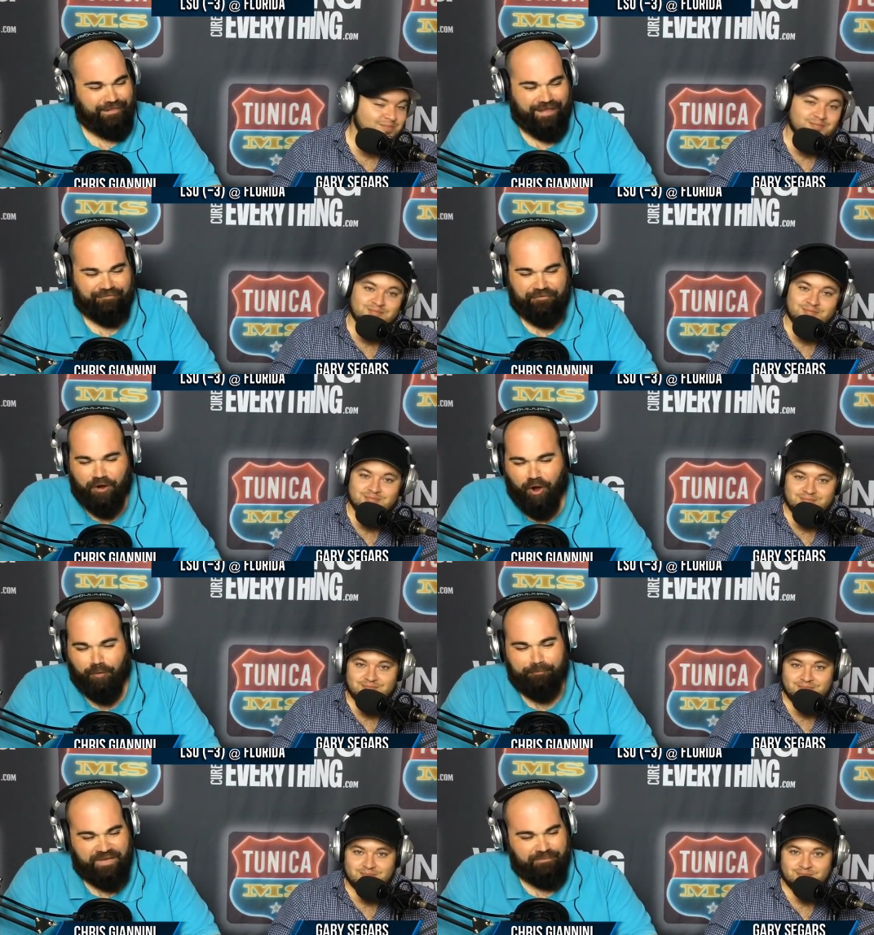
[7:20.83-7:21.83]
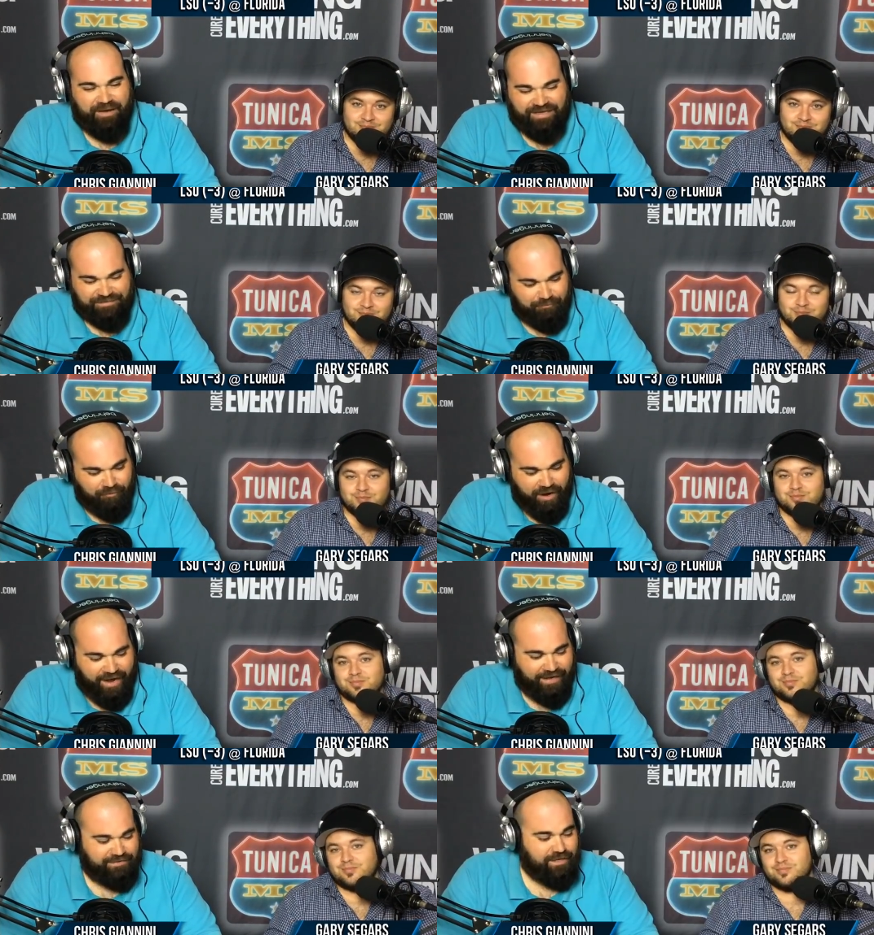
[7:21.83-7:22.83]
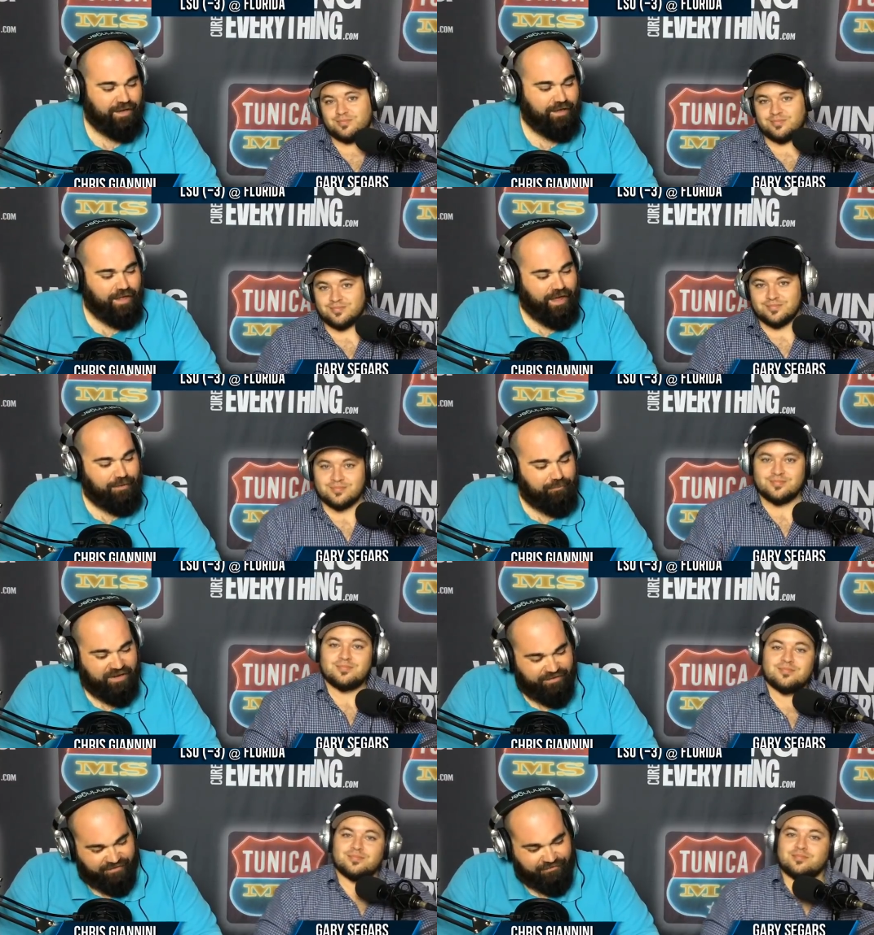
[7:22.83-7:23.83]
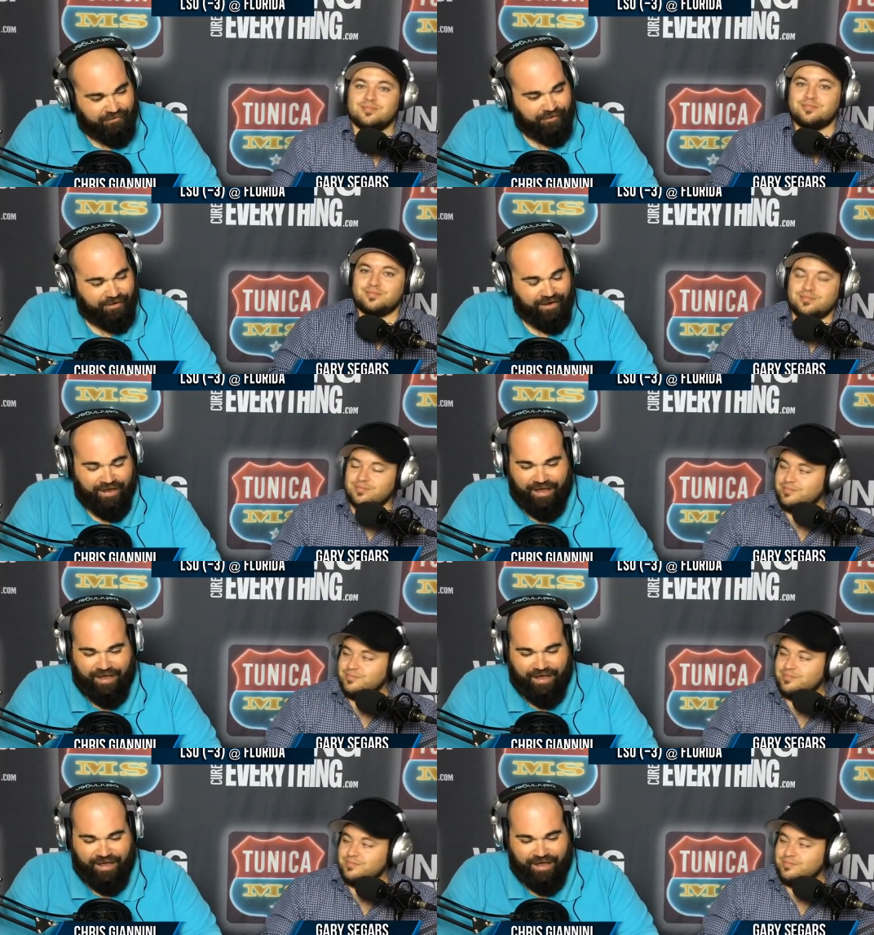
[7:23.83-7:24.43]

Speaker 1: They have caught me by surprise being this good.